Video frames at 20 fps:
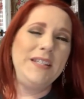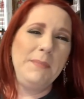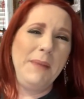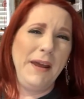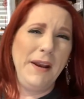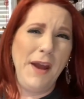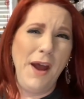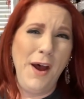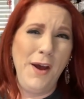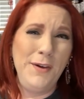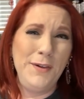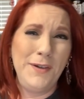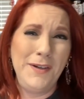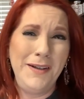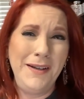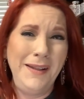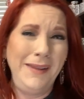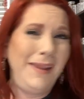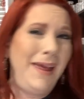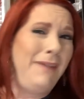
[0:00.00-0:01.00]
one hundred
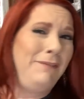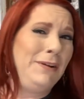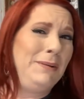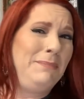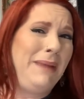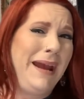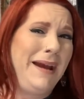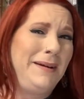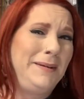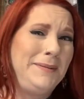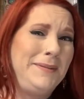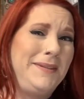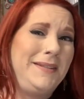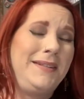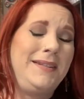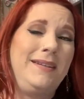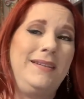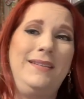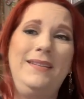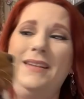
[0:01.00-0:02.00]
eleven pounds.
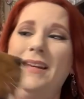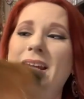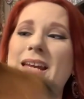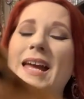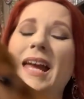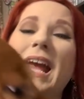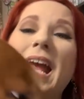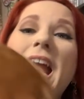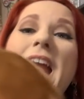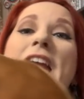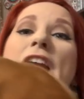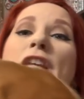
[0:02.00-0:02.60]
He's